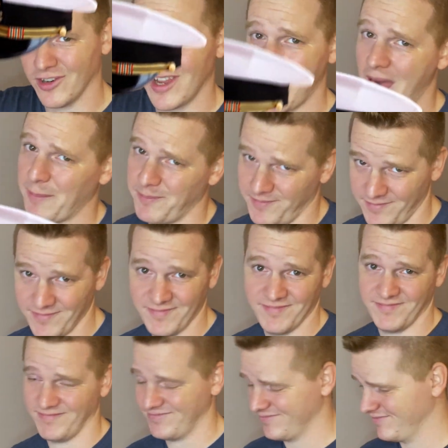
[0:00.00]
Captain
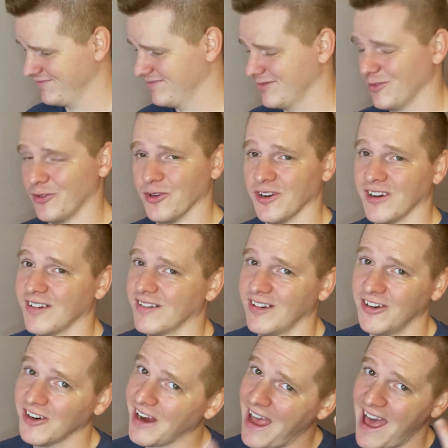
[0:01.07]

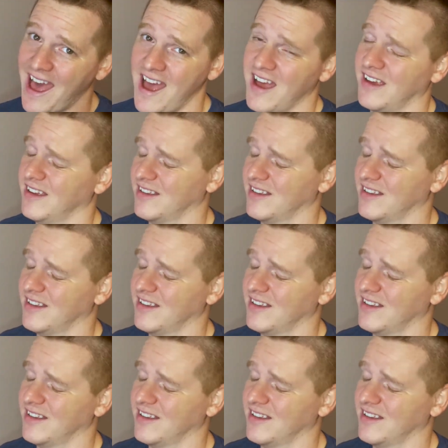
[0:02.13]
or hat.